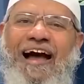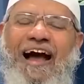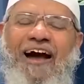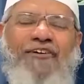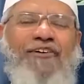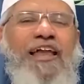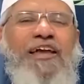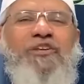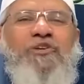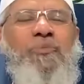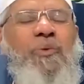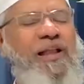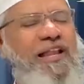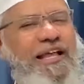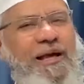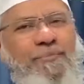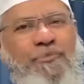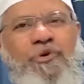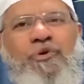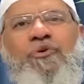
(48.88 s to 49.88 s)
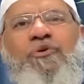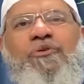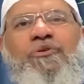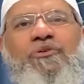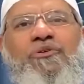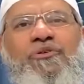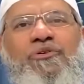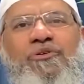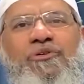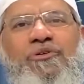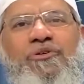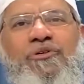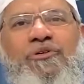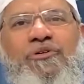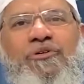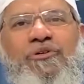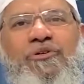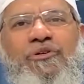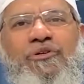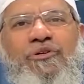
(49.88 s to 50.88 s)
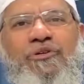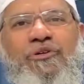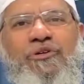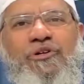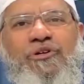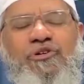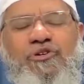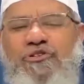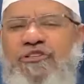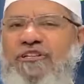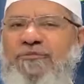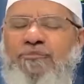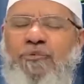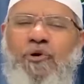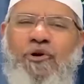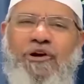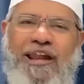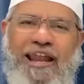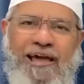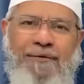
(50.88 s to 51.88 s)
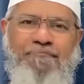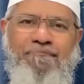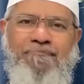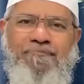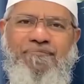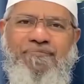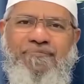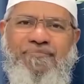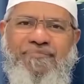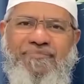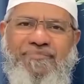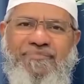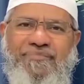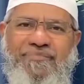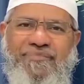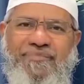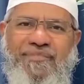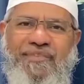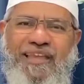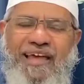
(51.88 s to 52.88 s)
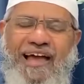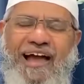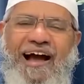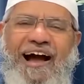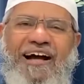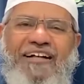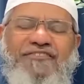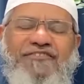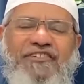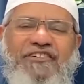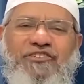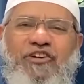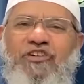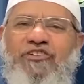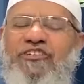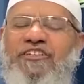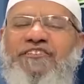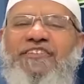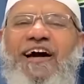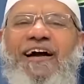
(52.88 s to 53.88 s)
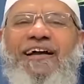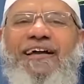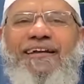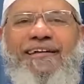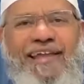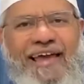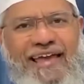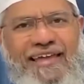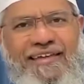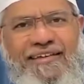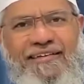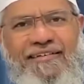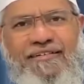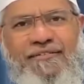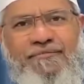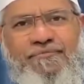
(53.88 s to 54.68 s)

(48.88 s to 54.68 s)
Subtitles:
I would like to welcome you to this program, Ask Dr. Zakir Naik,